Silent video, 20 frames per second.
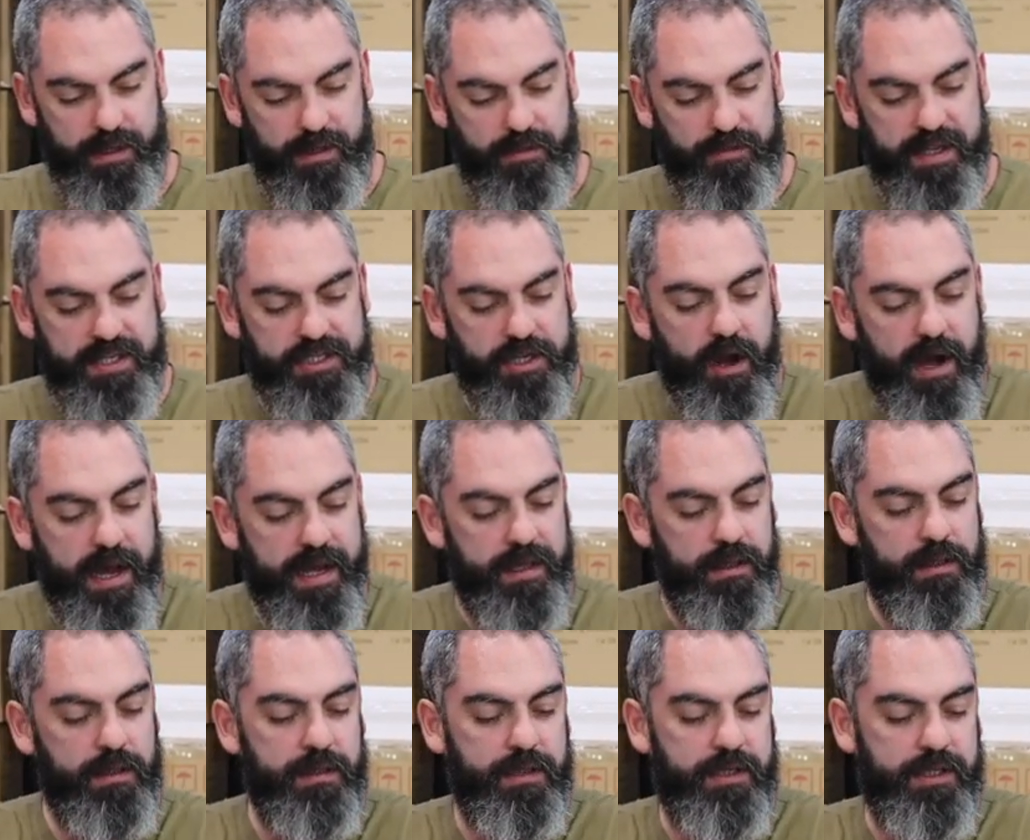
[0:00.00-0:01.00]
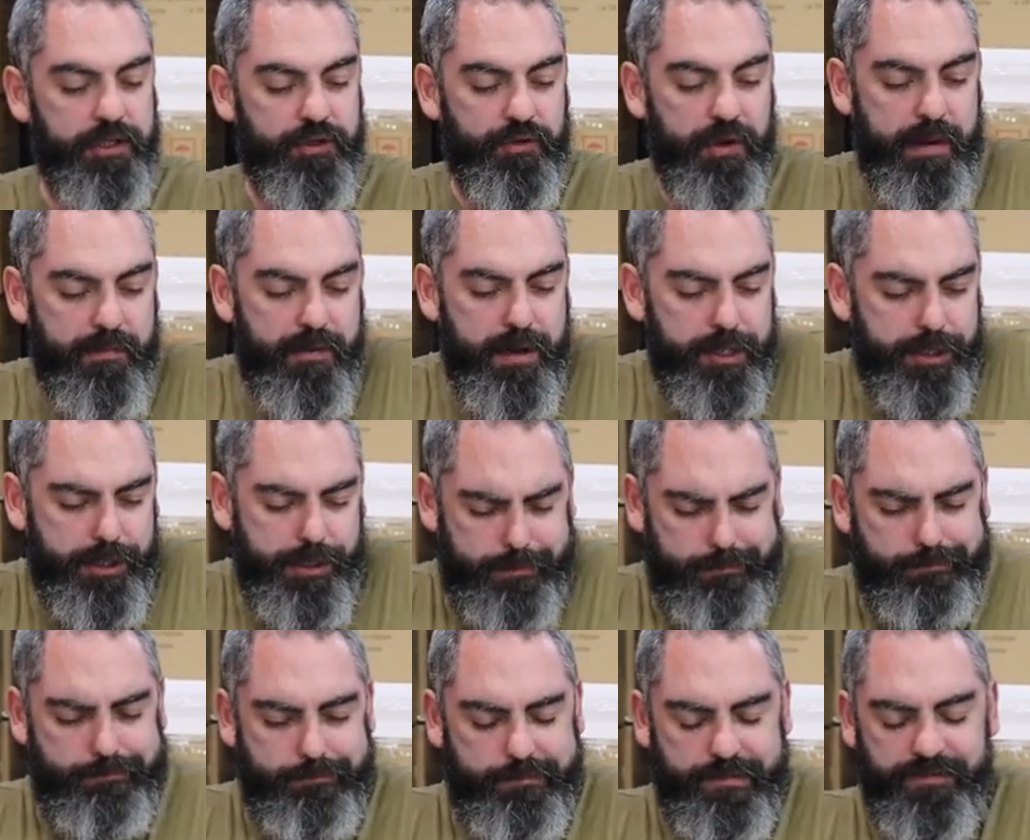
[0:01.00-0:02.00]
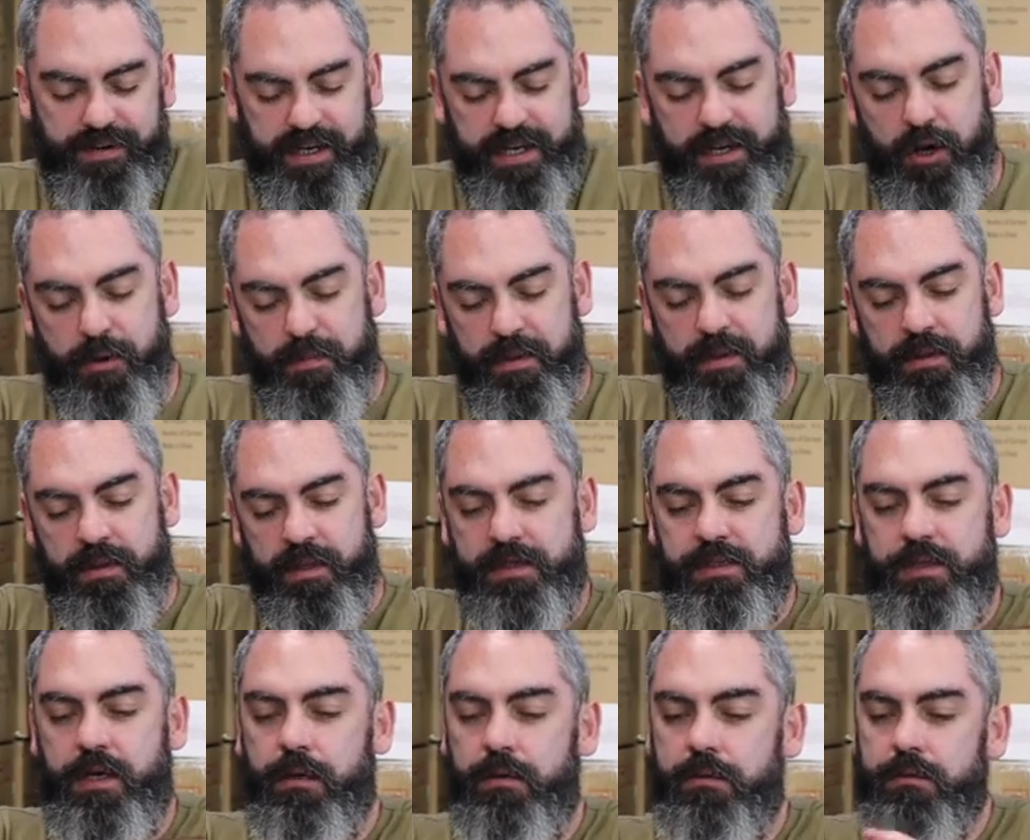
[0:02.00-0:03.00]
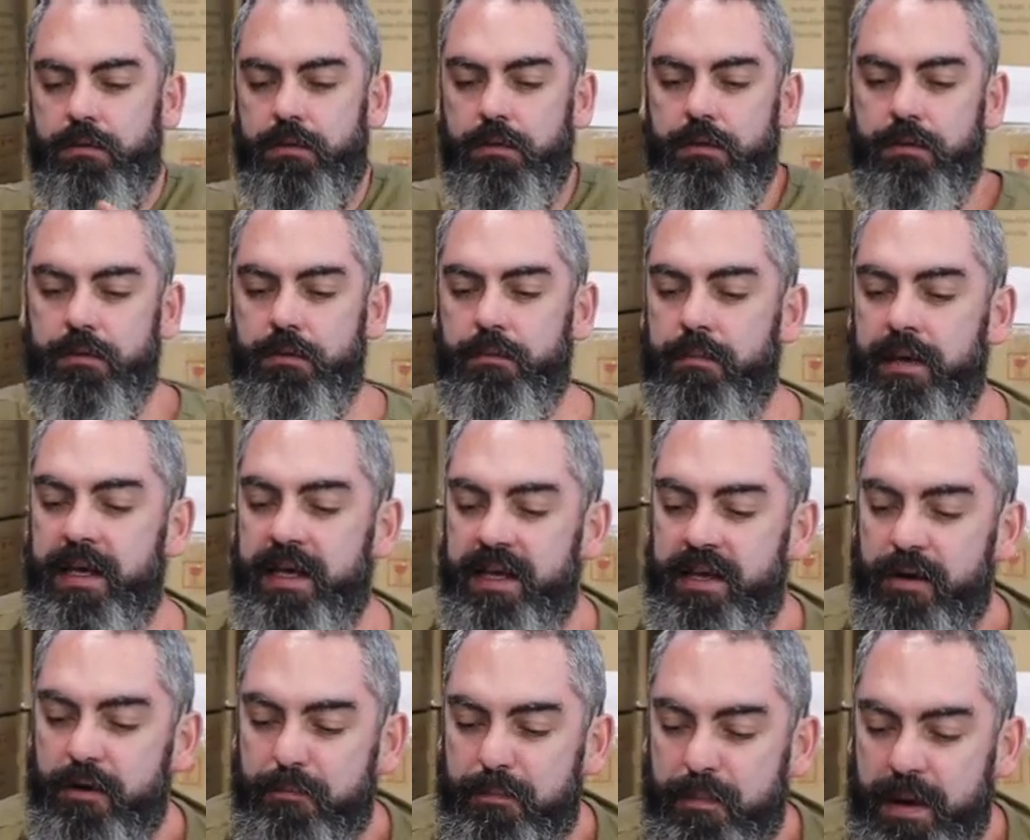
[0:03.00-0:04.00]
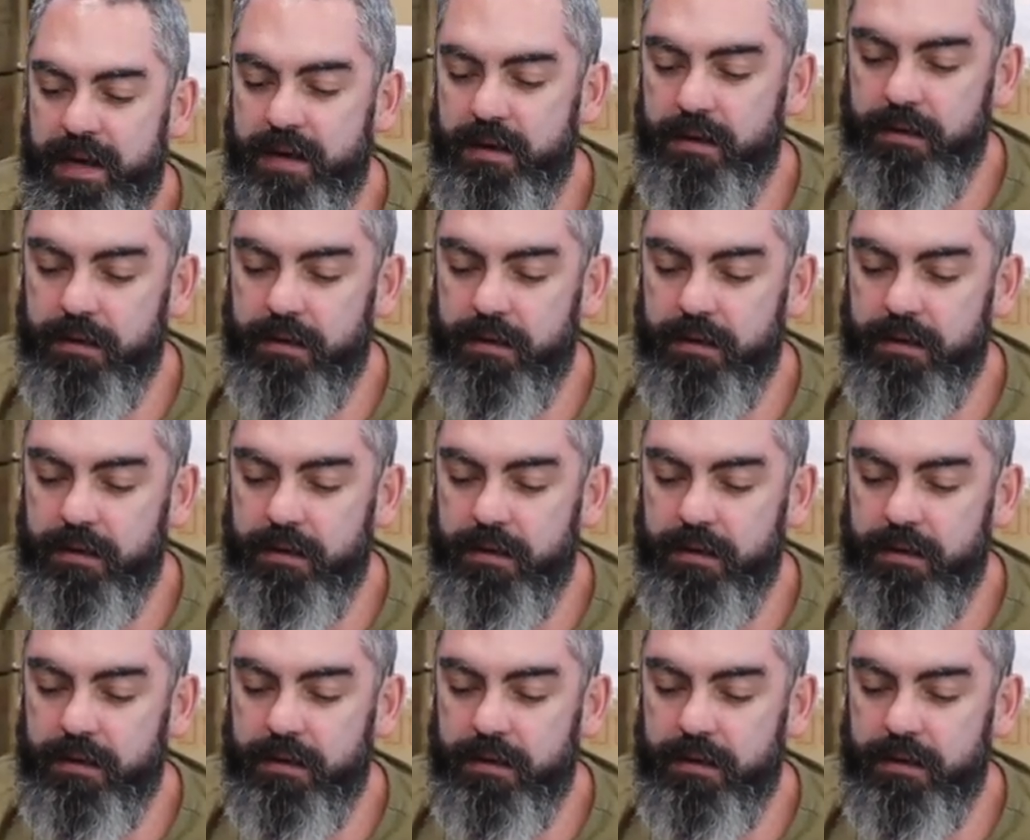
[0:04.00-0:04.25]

the tile dry brush. If I can open this manky old paint